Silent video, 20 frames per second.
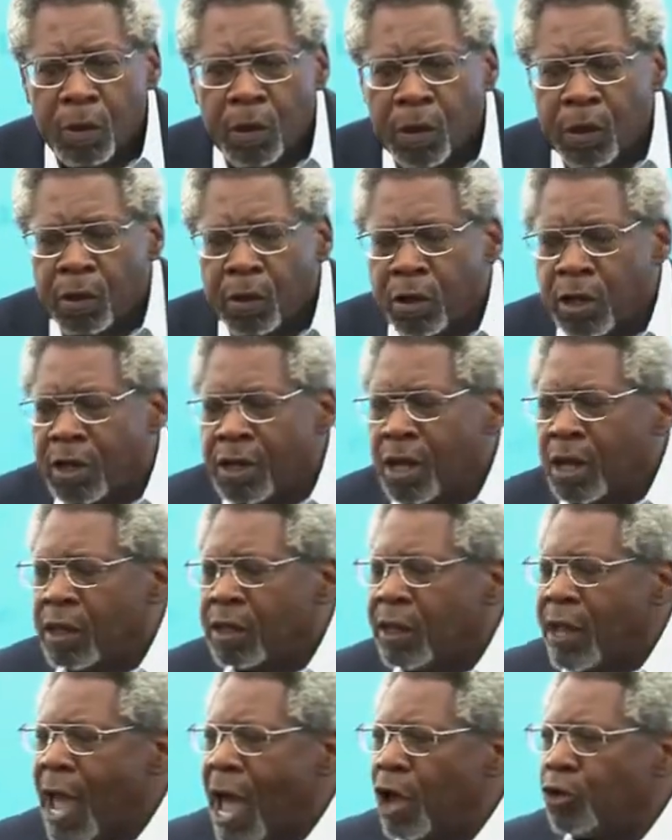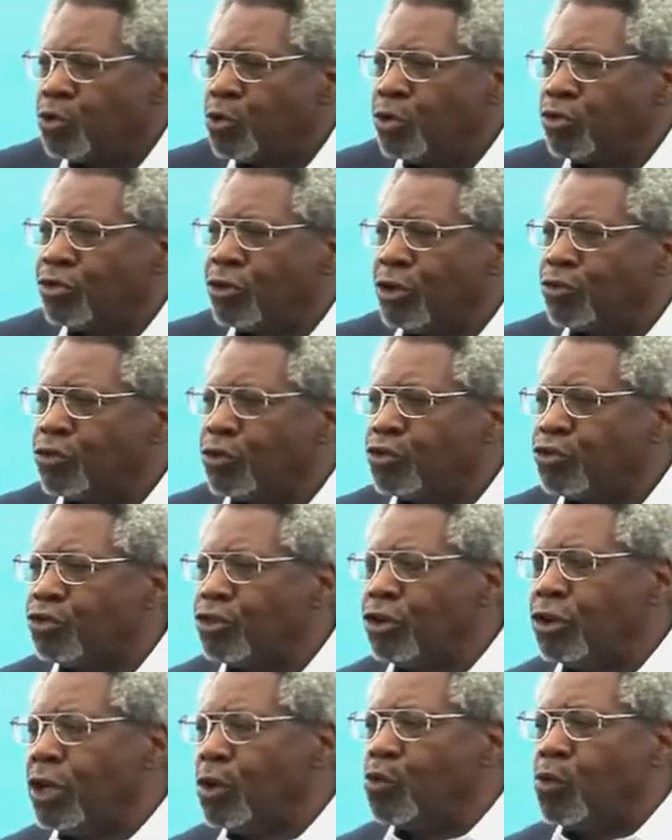Nazareth as a
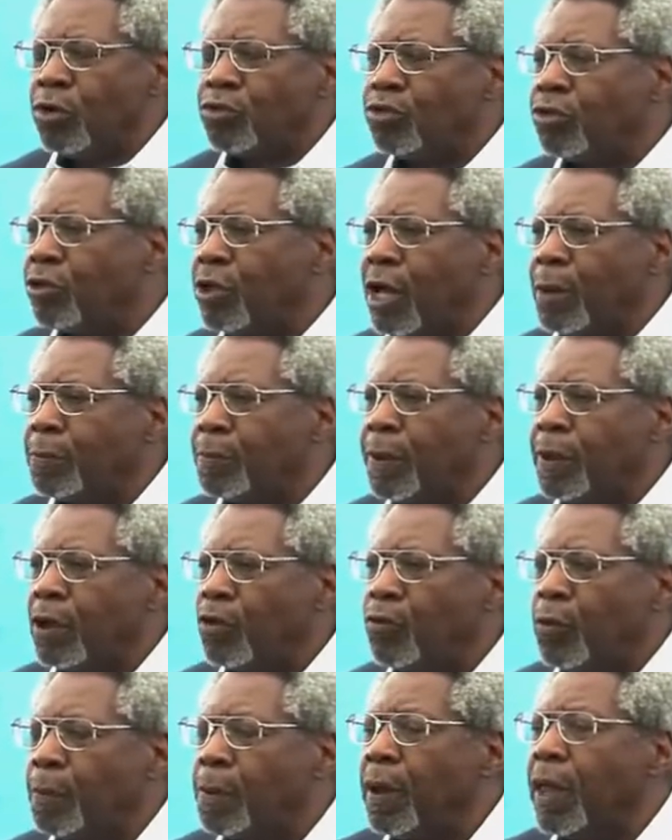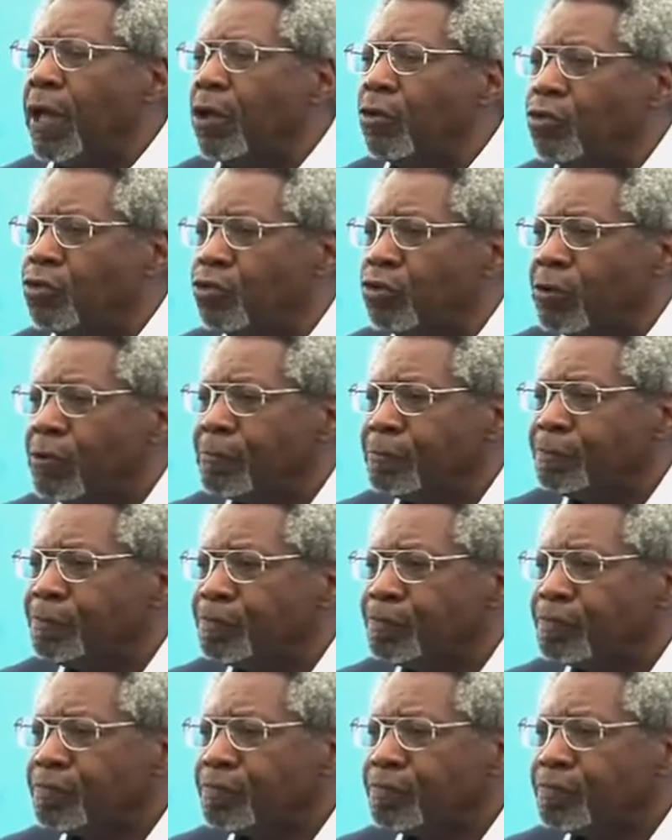city wasn't that big of a place.